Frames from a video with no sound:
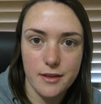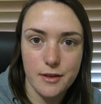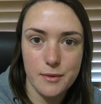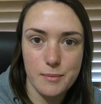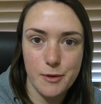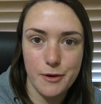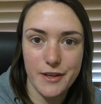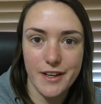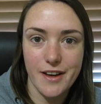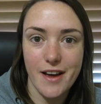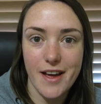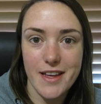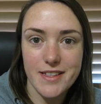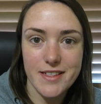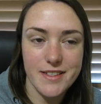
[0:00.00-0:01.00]
Good morning,
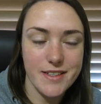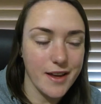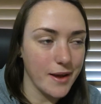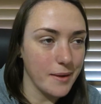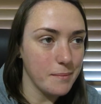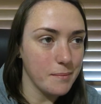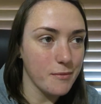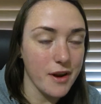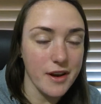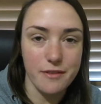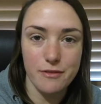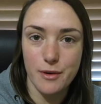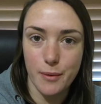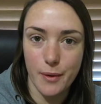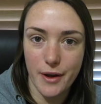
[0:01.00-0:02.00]
guys. I'm ready
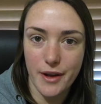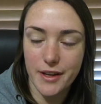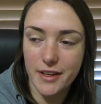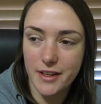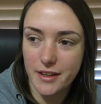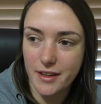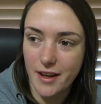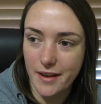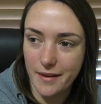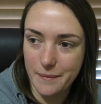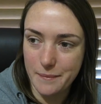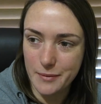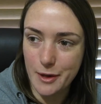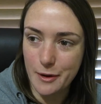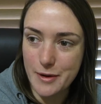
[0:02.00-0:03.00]
for work.
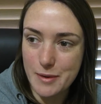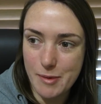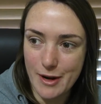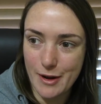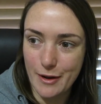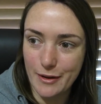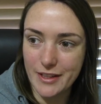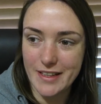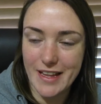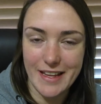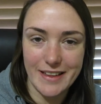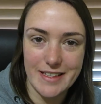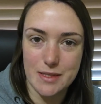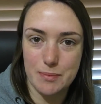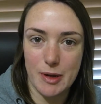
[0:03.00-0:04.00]
Going to bed early
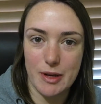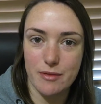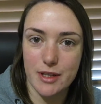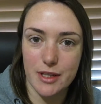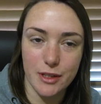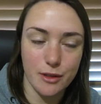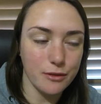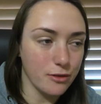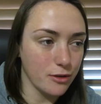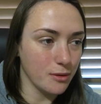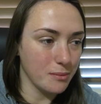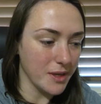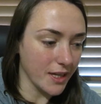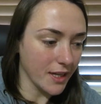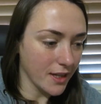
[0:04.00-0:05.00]
lately has been really good for
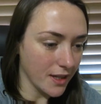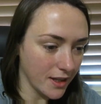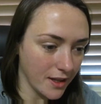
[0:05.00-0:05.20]
me.